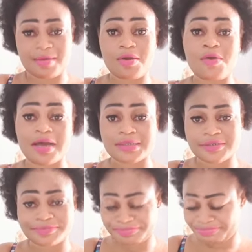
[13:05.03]
Oh, I
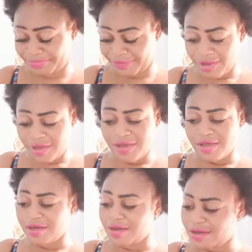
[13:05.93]
said.
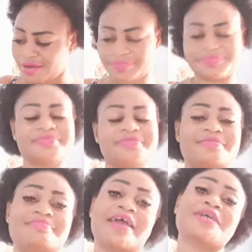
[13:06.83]
Oh,
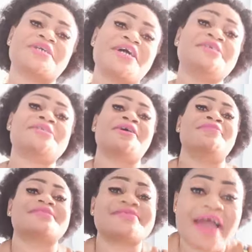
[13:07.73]
make sure you
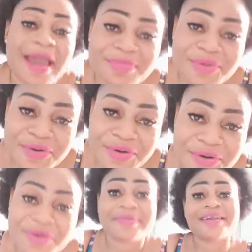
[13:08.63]
subscribe.
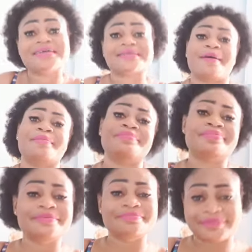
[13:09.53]
Oh, please, I'm
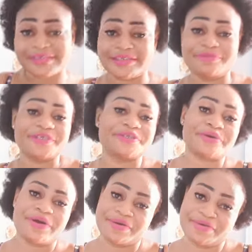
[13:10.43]
pleading with
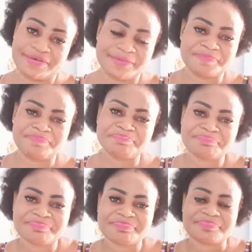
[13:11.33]
you all.
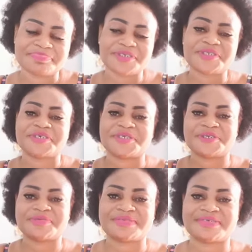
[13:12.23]
Make sure you
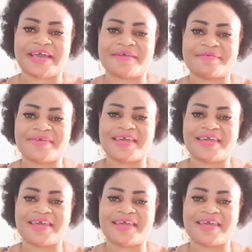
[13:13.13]
subscribe.